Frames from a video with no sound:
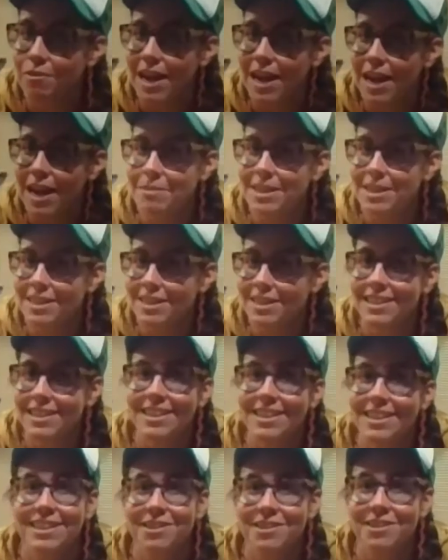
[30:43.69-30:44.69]
in your
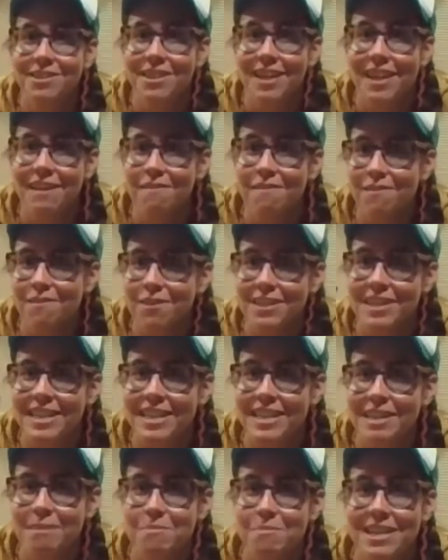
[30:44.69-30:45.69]
life or a guinea pig
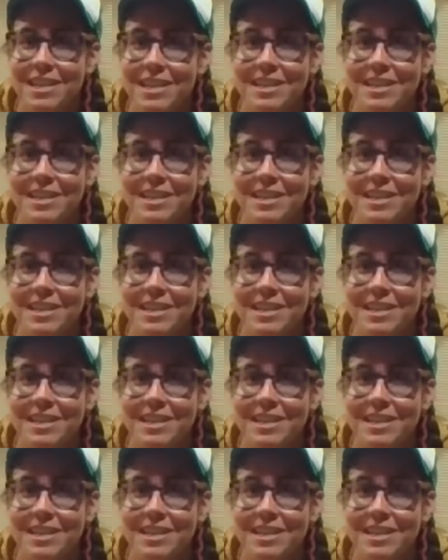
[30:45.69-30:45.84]
or